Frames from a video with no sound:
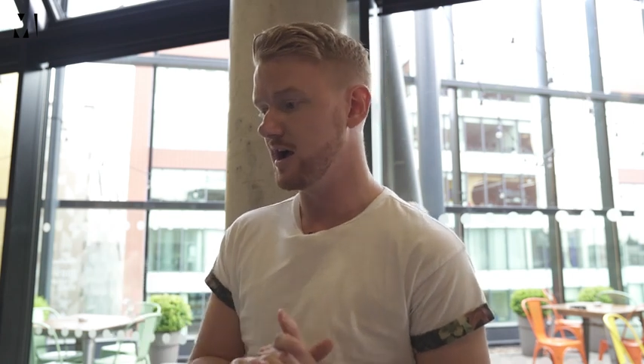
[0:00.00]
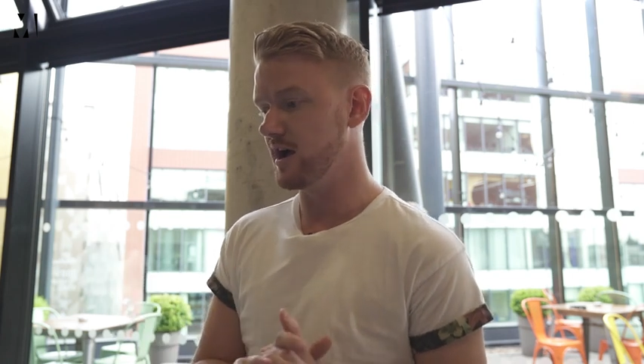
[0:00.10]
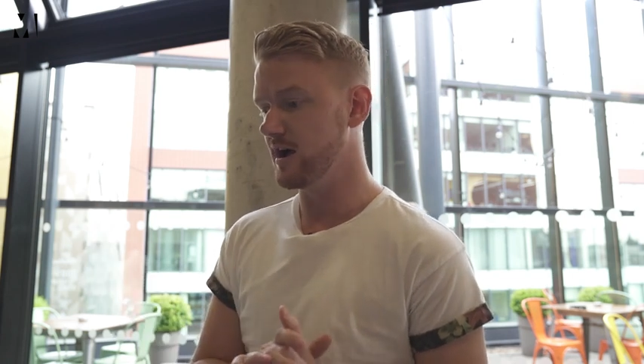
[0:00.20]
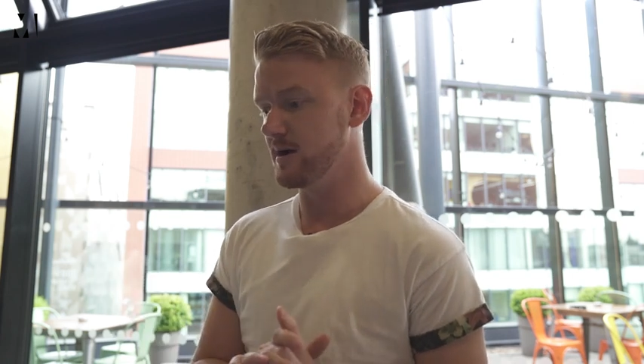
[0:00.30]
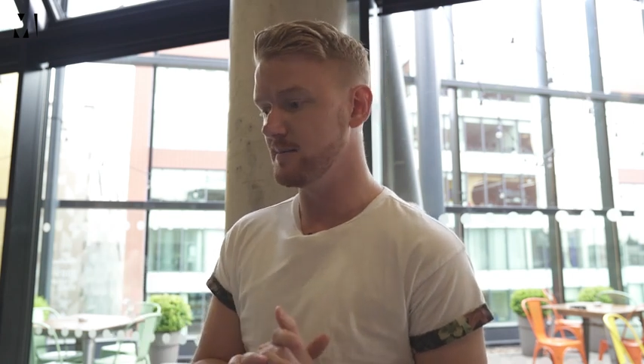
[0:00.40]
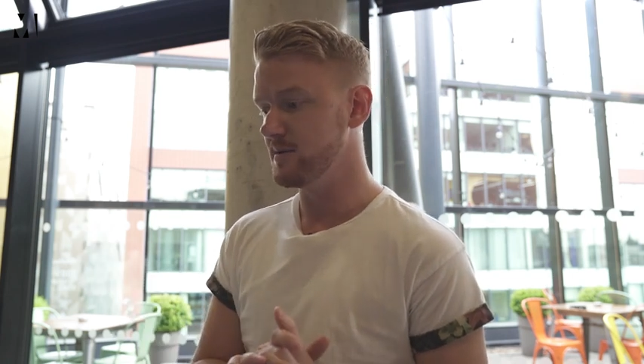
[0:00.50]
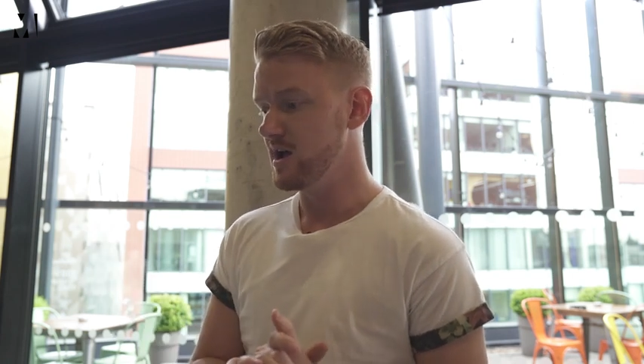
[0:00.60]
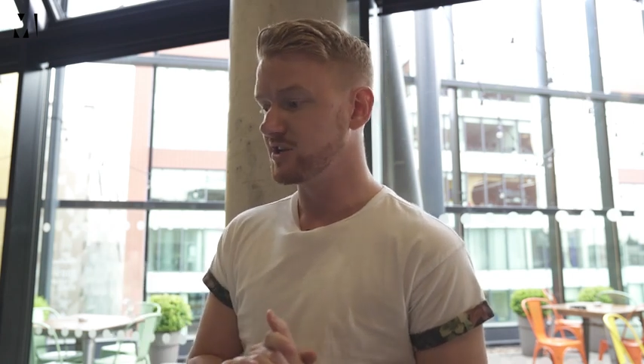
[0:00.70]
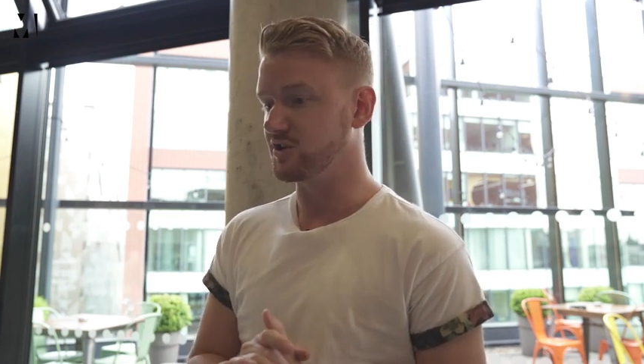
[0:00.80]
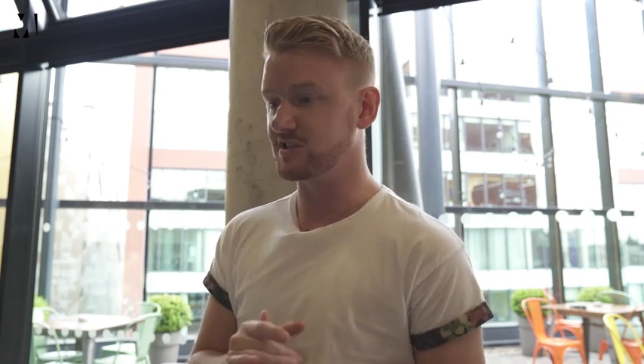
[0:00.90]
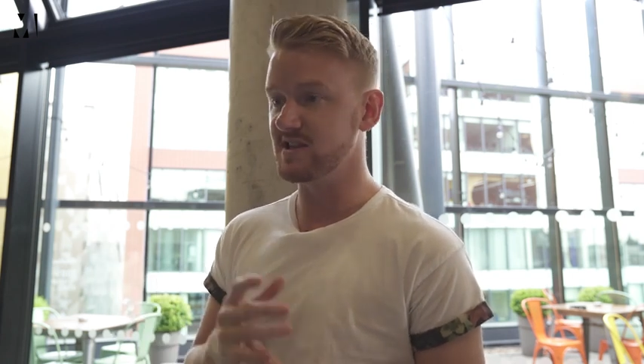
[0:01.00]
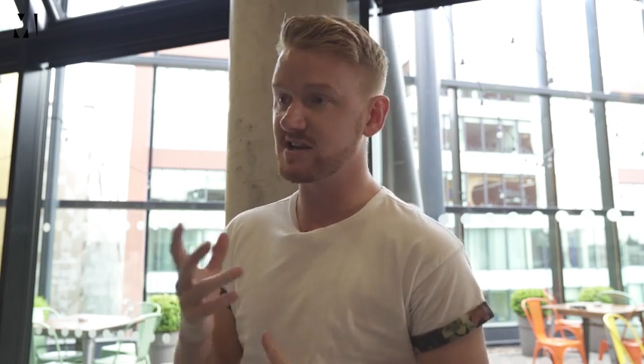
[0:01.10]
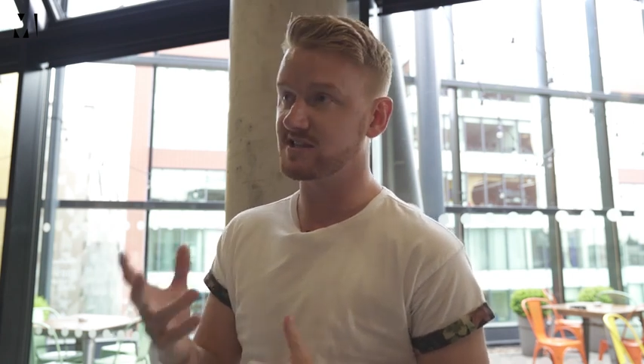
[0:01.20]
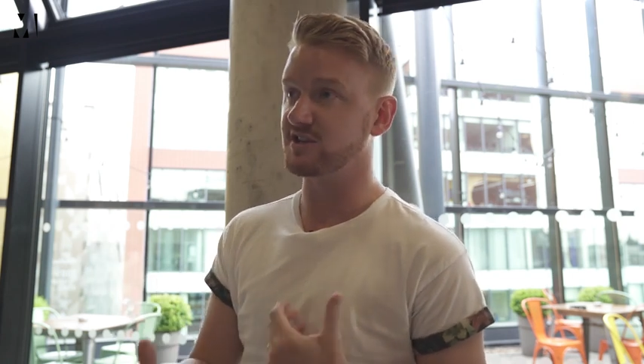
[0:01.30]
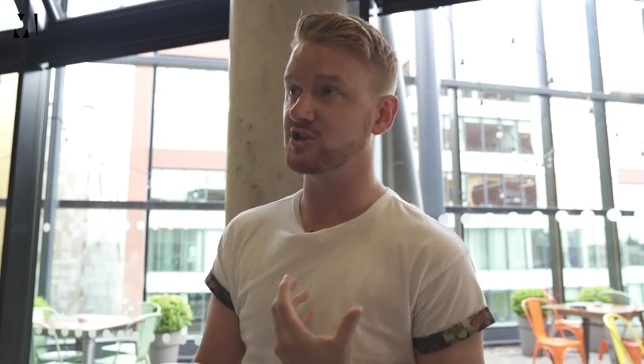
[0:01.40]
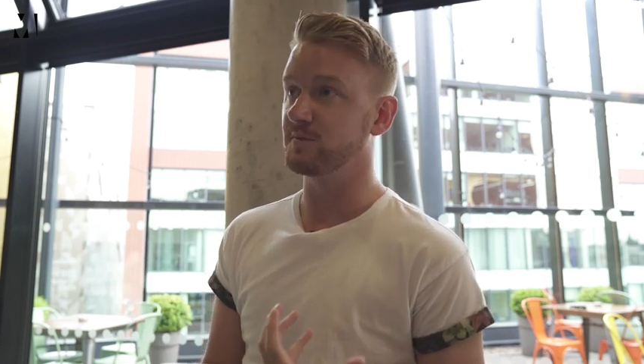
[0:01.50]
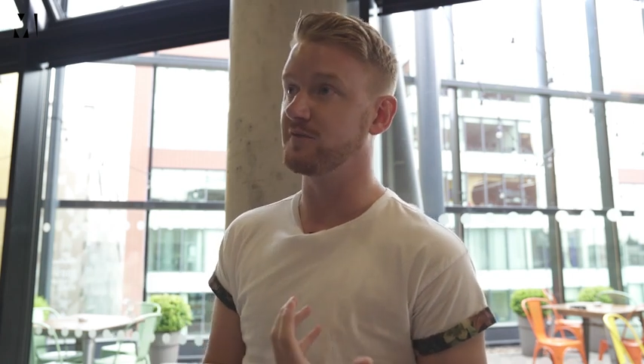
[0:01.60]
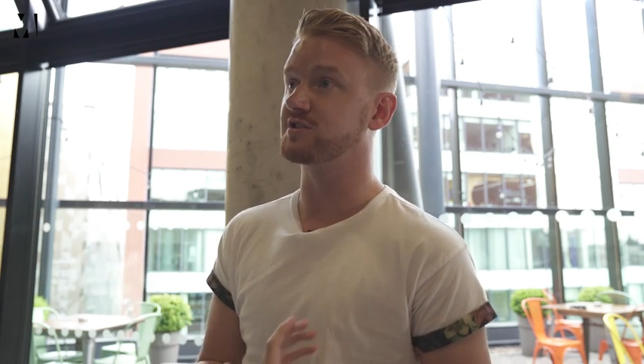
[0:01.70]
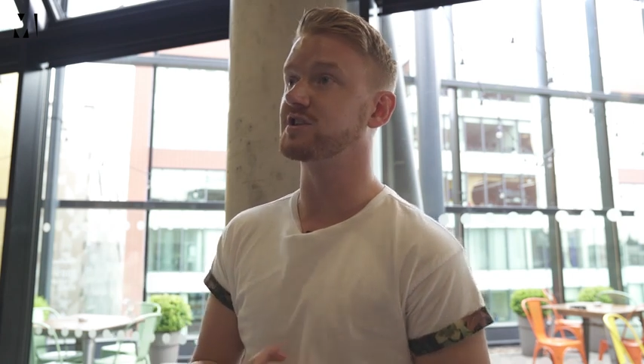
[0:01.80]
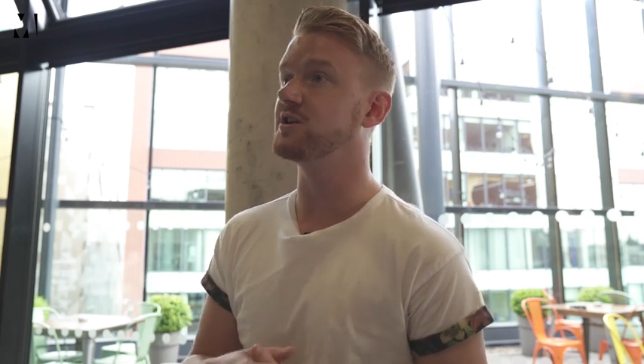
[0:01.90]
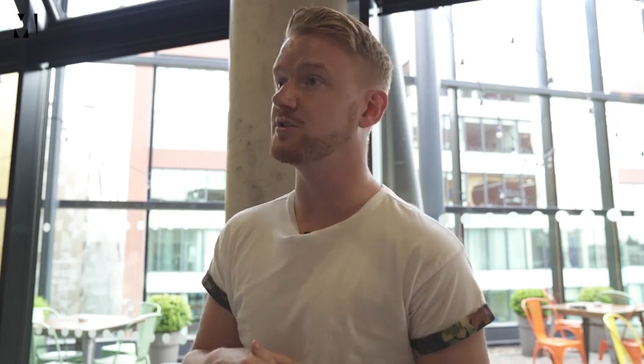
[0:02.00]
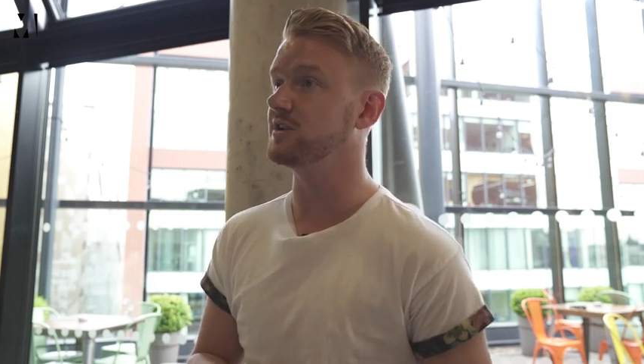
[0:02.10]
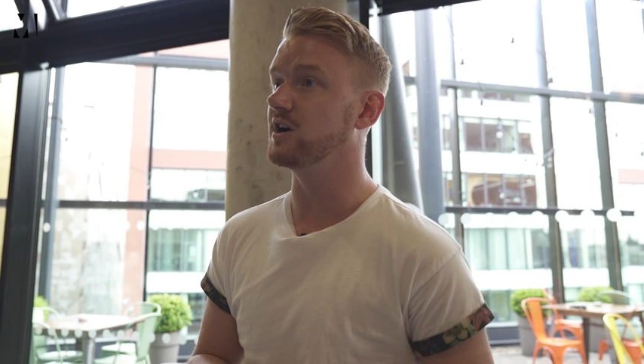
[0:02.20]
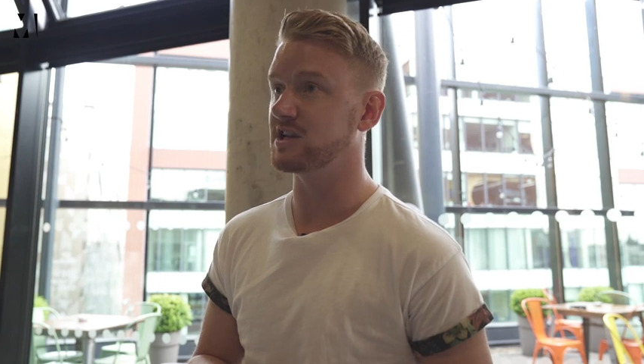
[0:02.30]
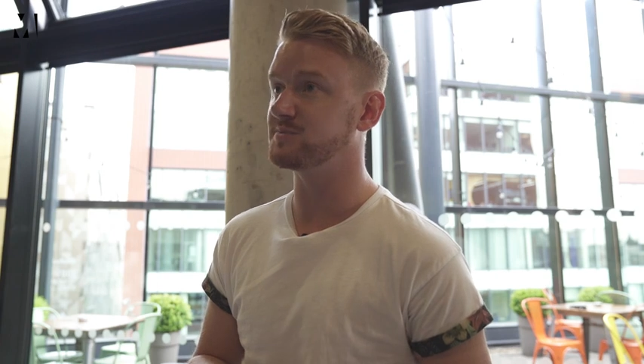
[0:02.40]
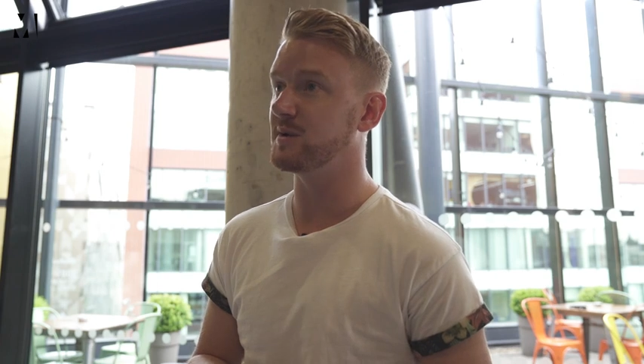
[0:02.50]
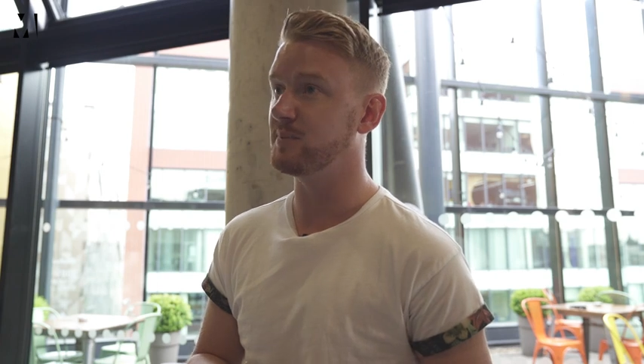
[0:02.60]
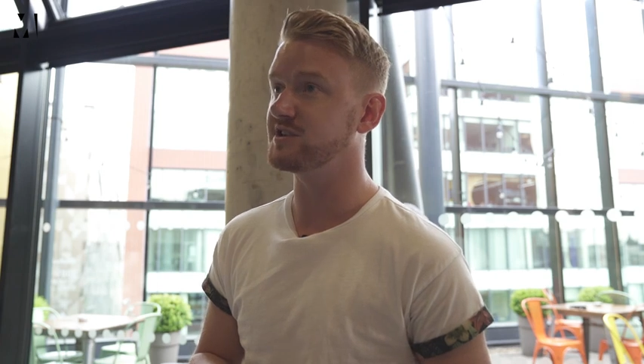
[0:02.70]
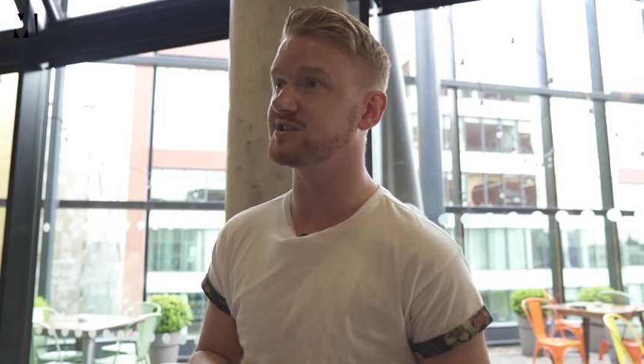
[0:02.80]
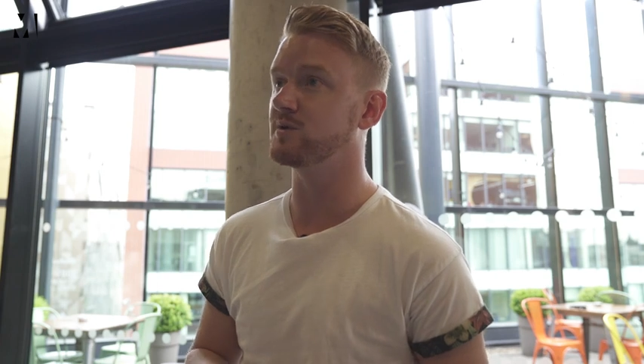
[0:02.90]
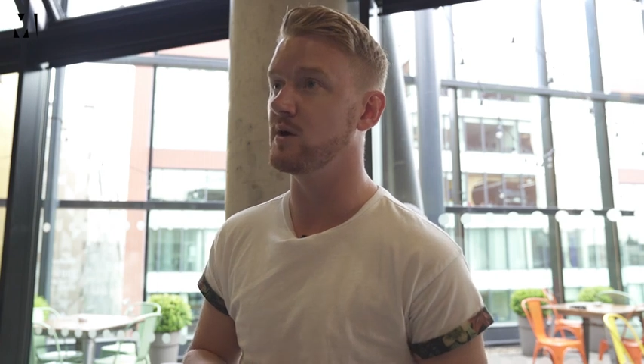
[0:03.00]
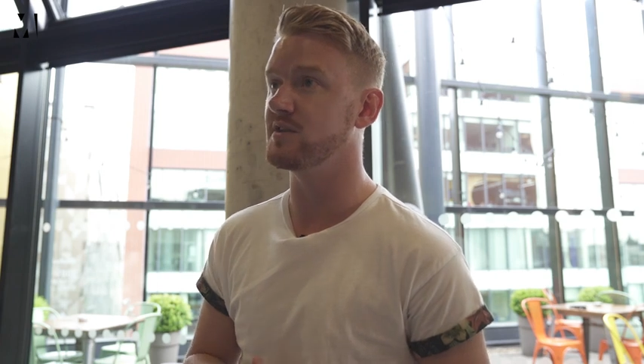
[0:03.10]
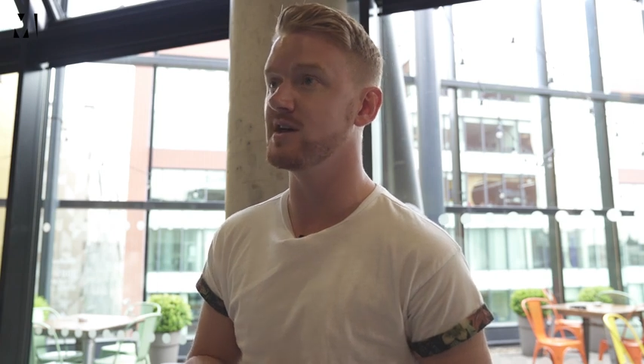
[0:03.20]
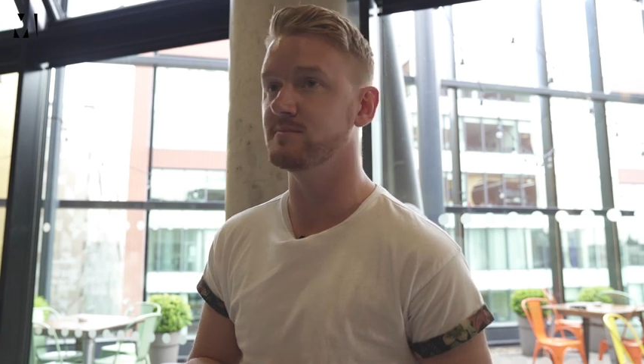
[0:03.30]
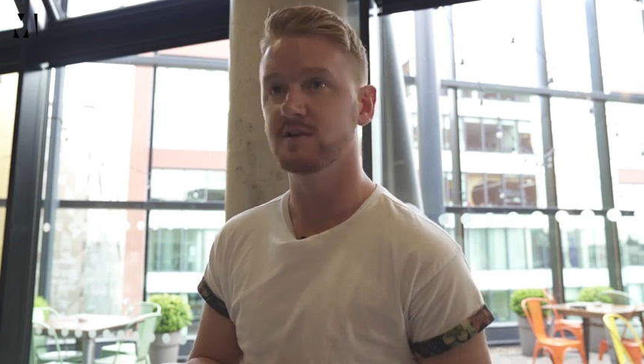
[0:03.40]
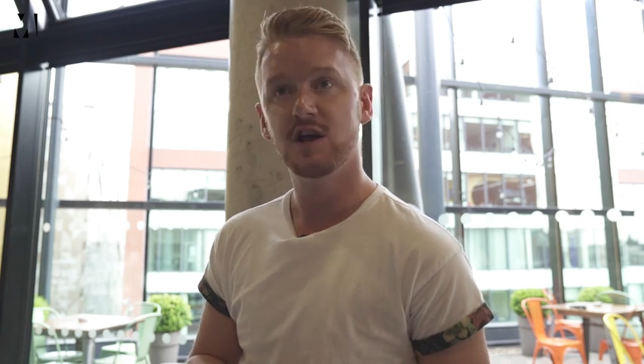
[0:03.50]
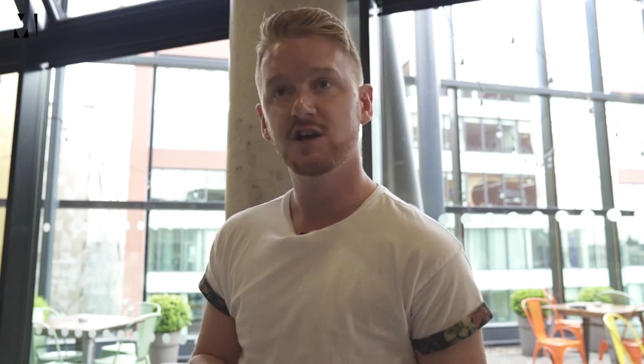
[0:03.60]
Um, so it's nice that it's come full circle. You know, it's been a pleasure to work with him.